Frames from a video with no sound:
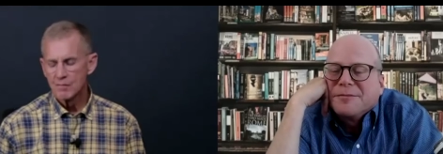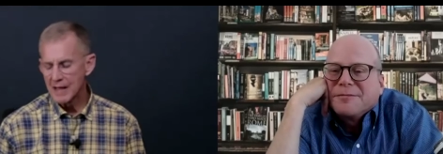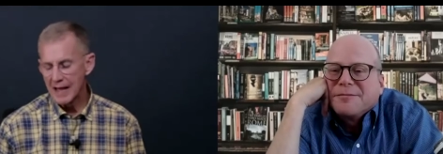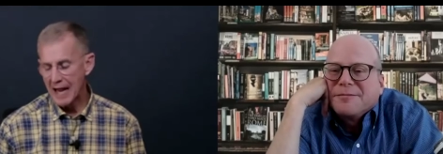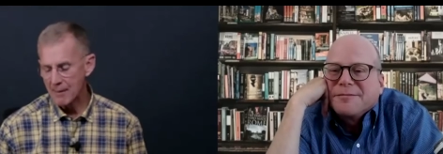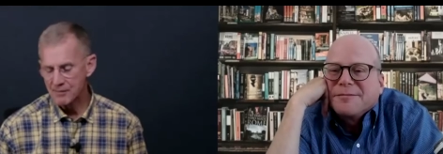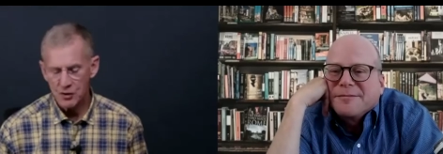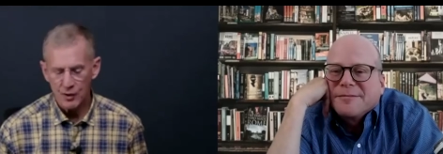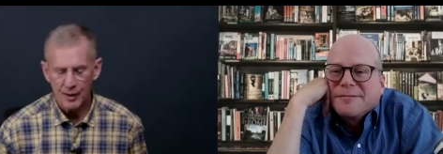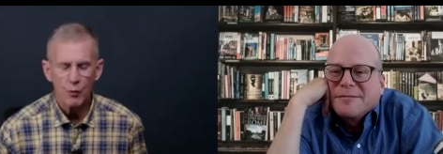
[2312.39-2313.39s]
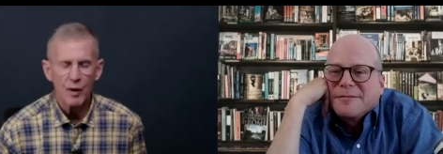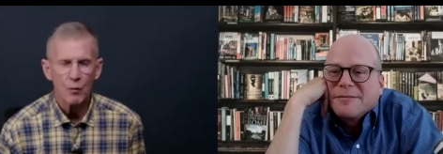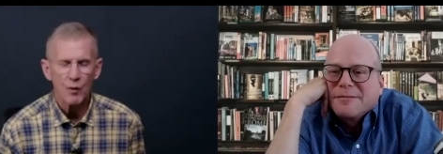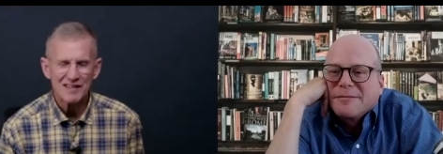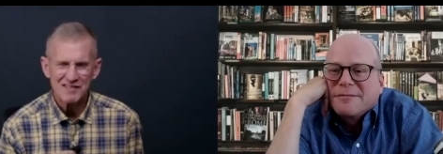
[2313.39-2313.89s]
Speaker 1: Yeah, absolutely.
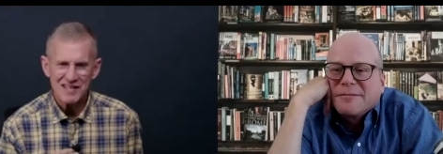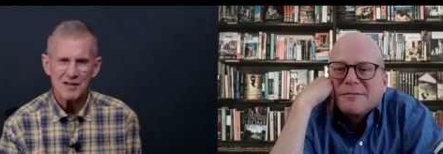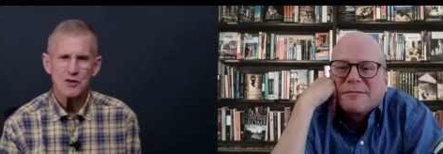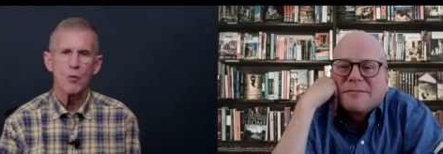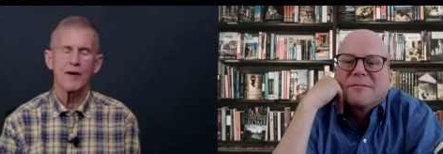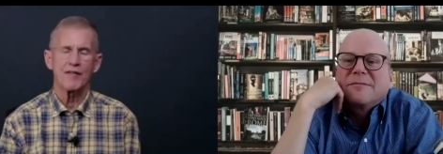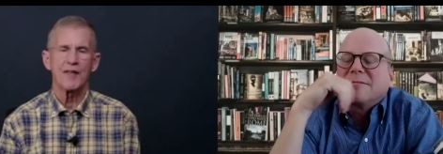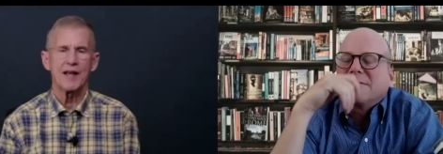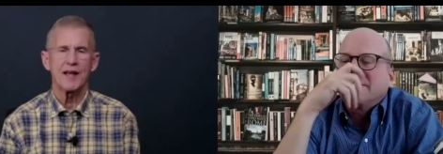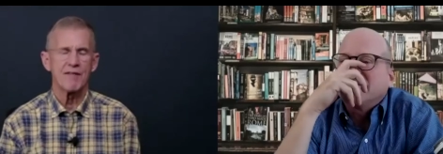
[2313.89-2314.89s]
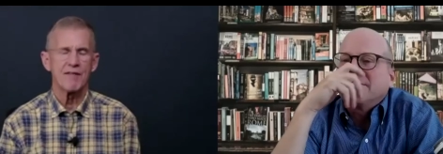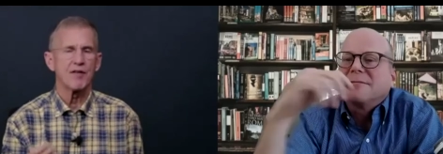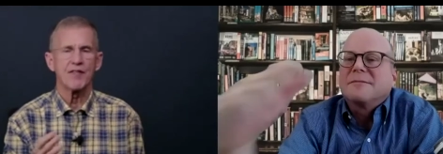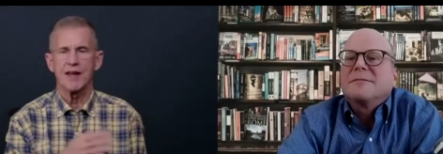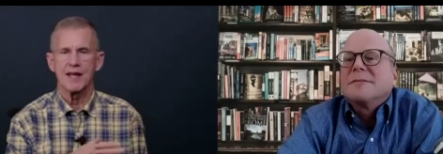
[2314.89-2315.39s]
We, we tend to want to think of
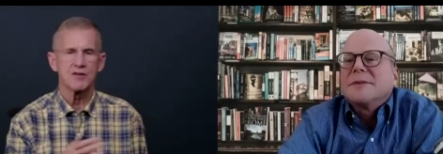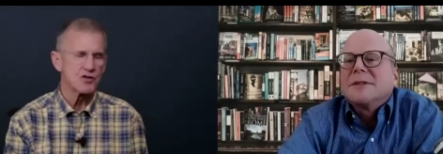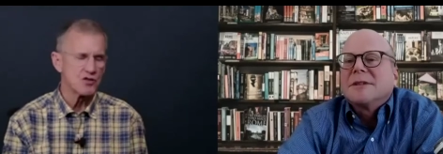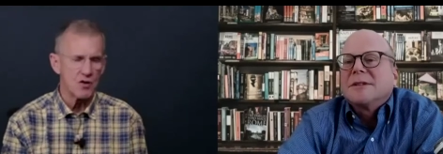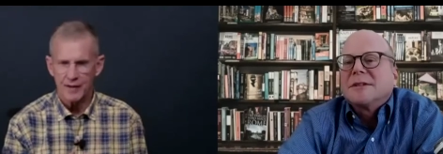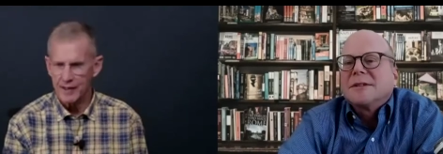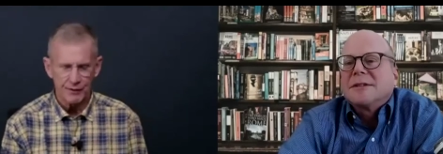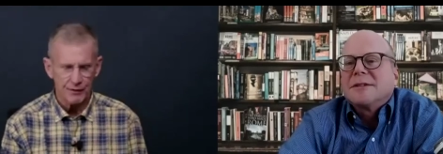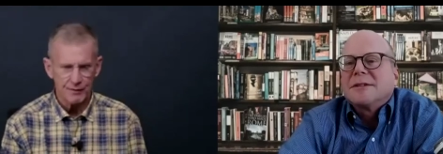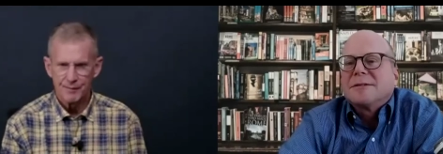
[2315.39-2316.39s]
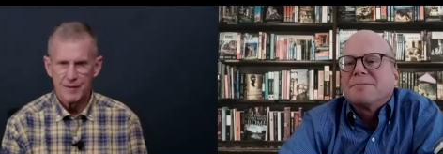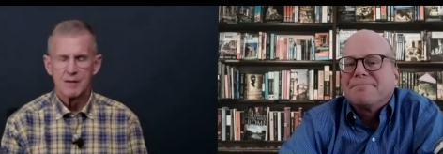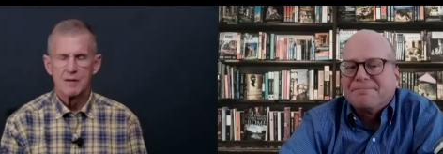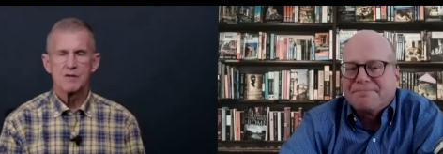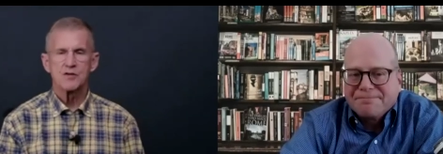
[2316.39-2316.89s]
everything hinges on the leader.
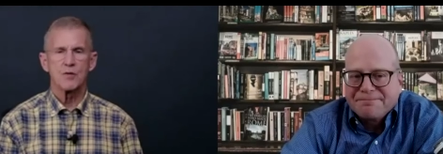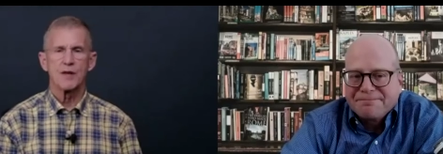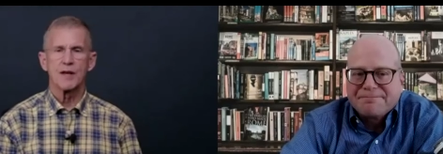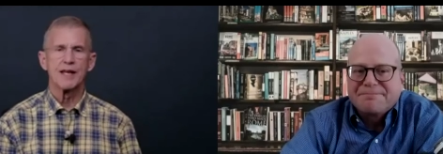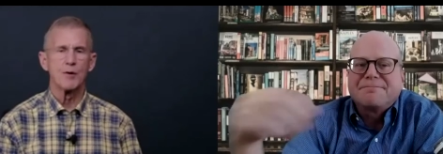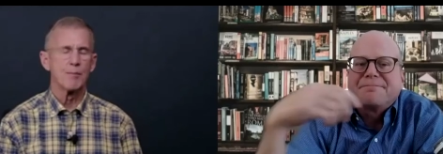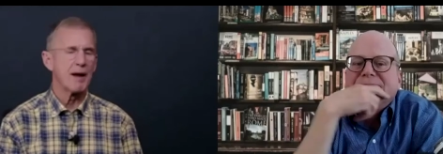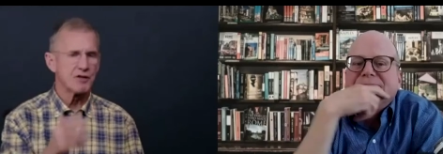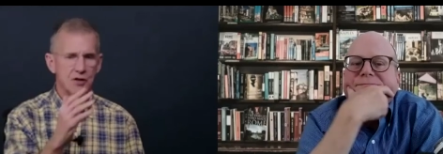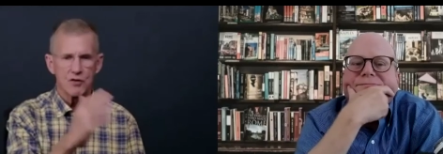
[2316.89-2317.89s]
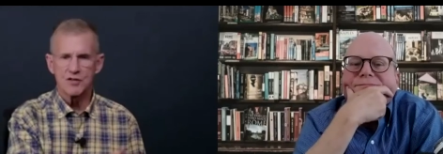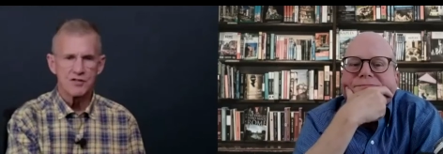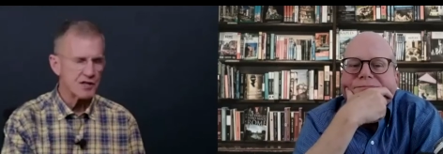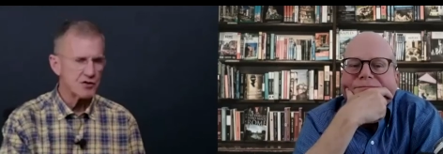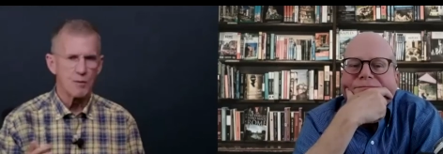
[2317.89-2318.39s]
Mm-hmm. So the leader makes a good
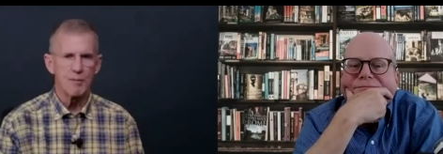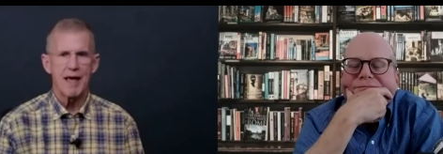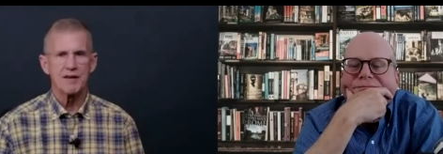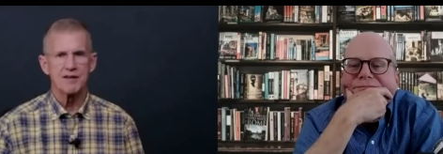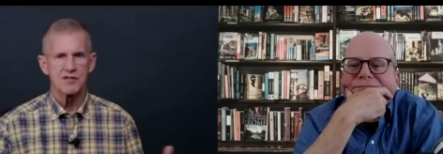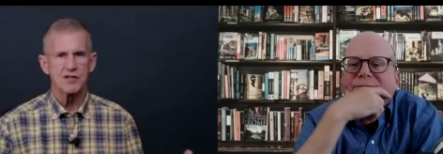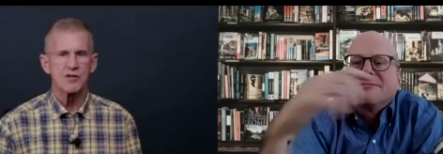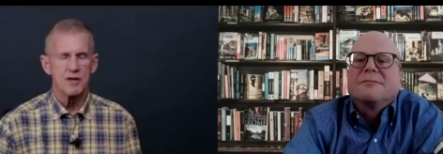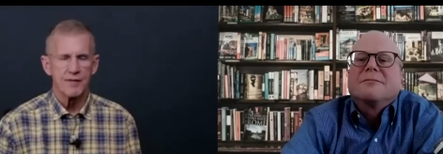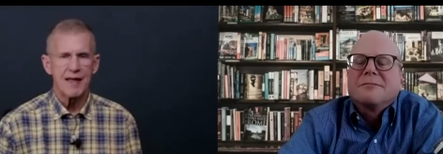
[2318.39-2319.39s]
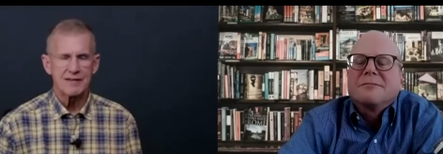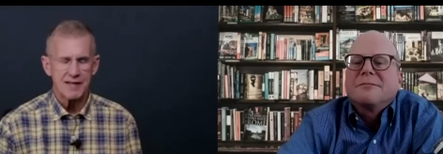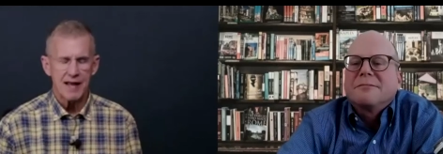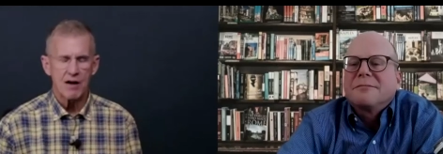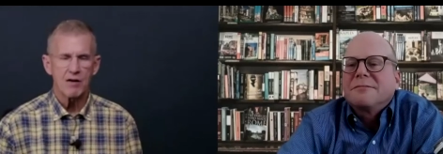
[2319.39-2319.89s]
decision or a bad decision, and
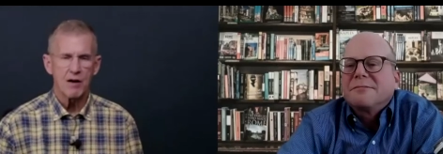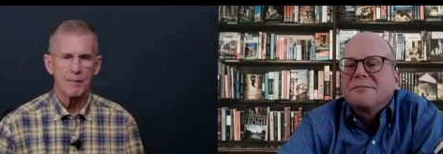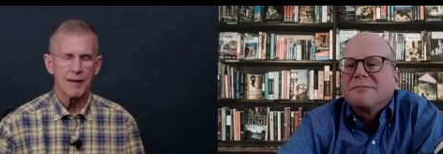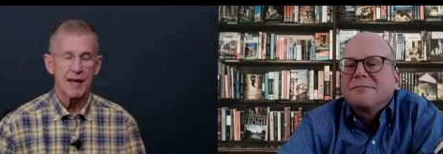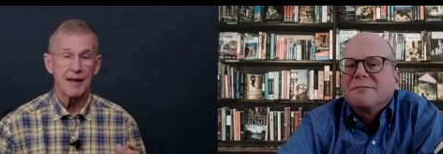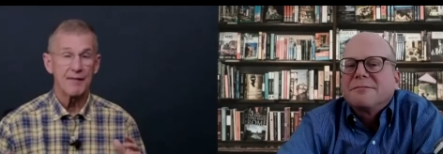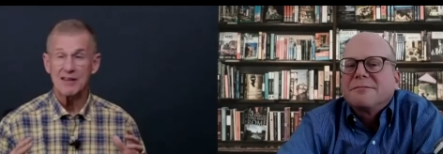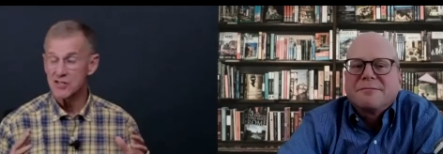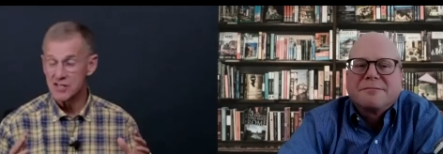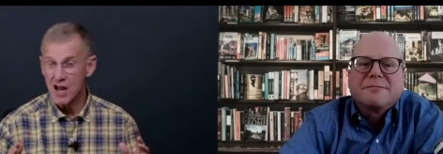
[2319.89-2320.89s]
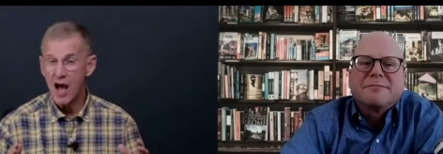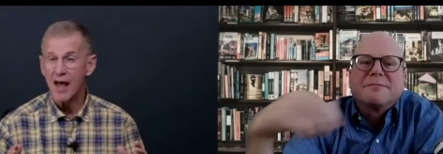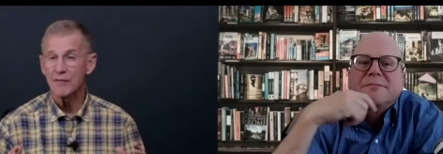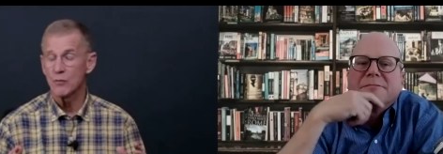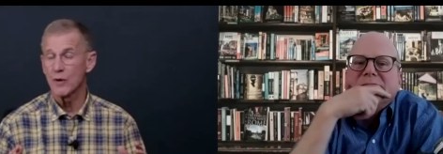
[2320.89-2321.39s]
that's the outcome. And, and that's
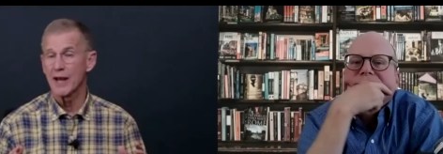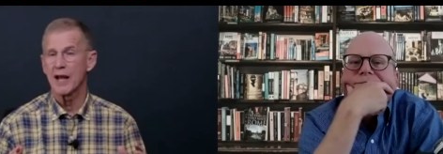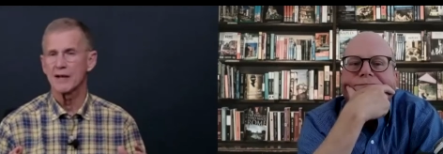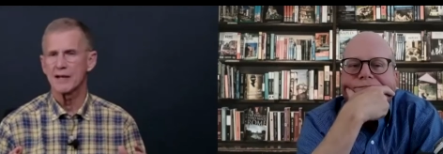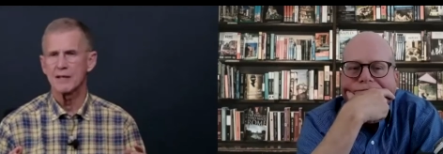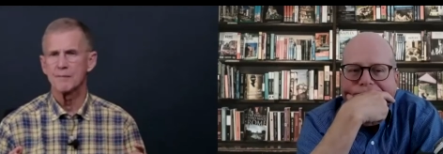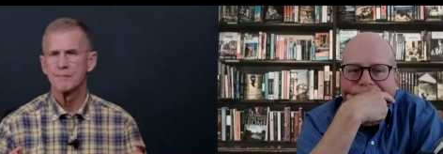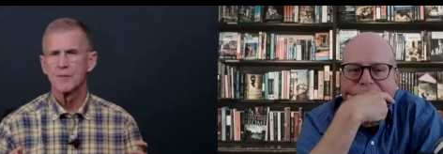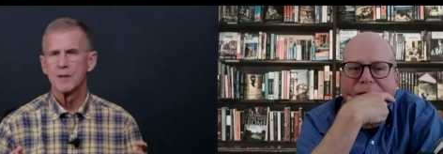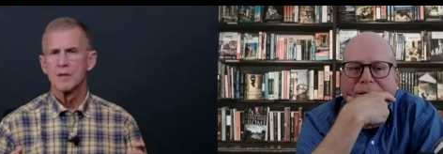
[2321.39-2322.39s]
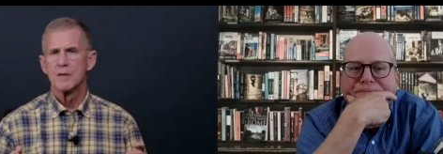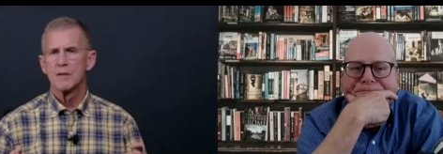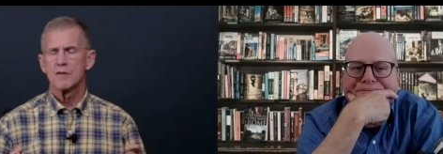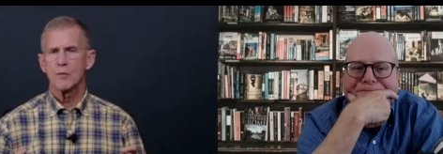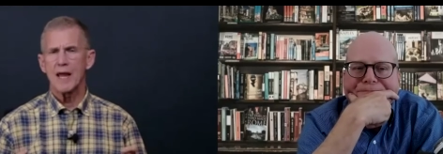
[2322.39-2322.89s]
not reality. Right
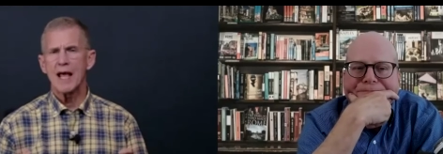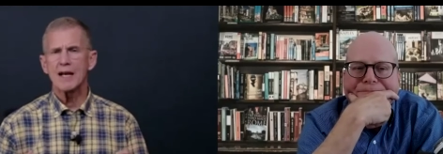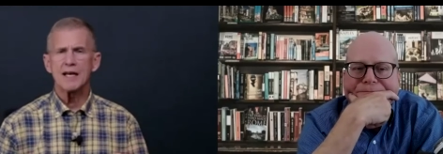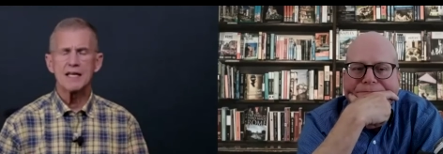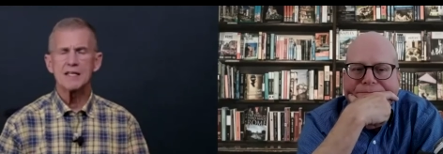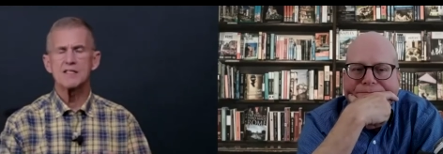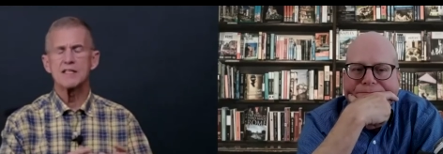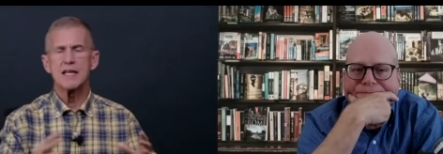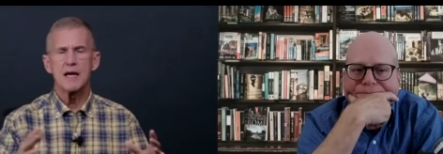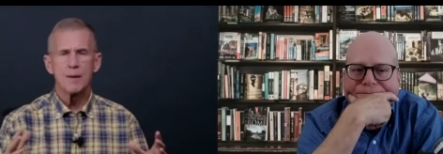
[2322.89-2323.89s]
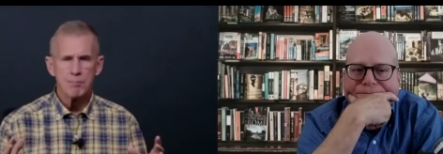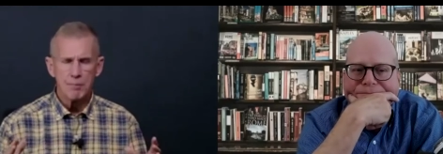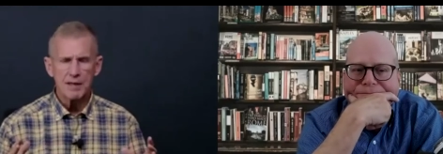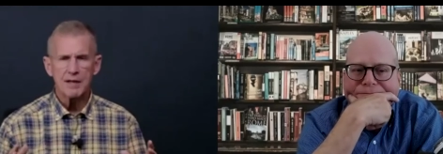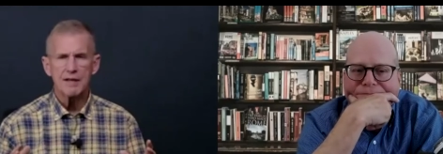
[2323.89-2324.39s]
reality is the
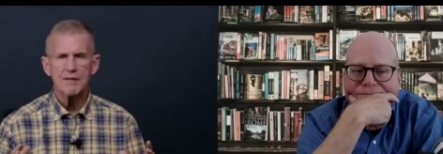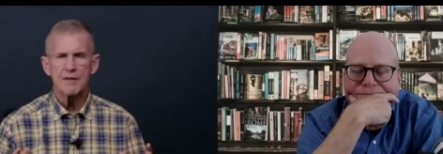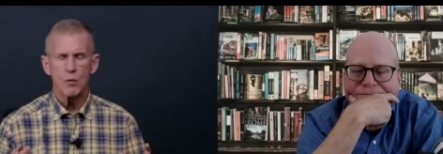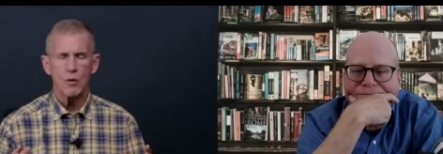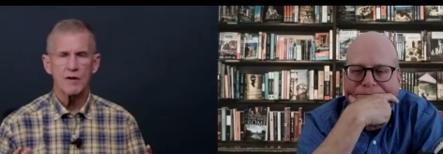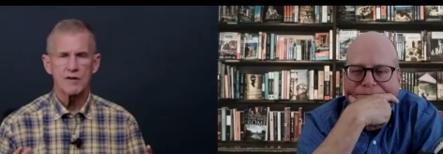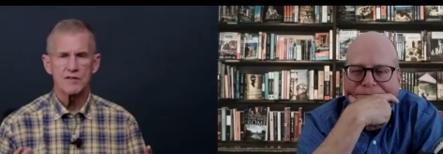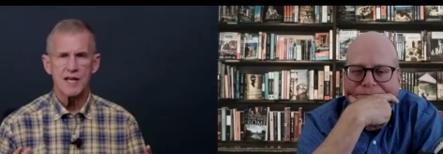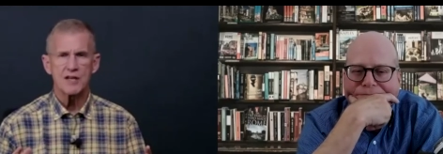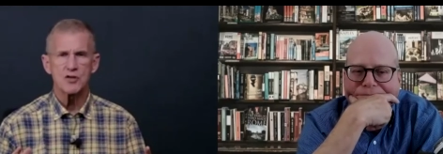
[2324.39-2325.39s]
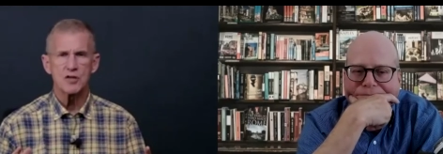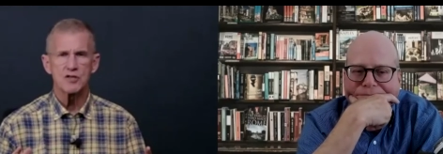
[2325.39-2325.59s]
ability of the organization